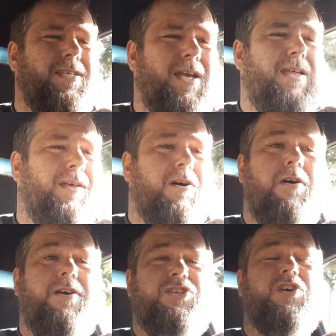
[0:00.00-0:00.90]
say. The
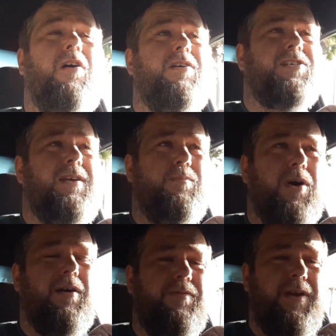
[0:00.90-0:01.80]
car is charging
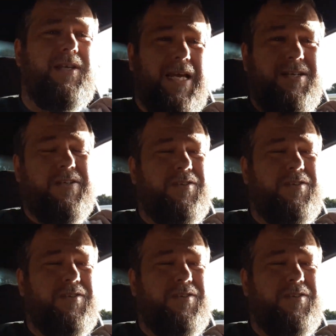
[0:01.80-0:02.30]
perfect. It's actually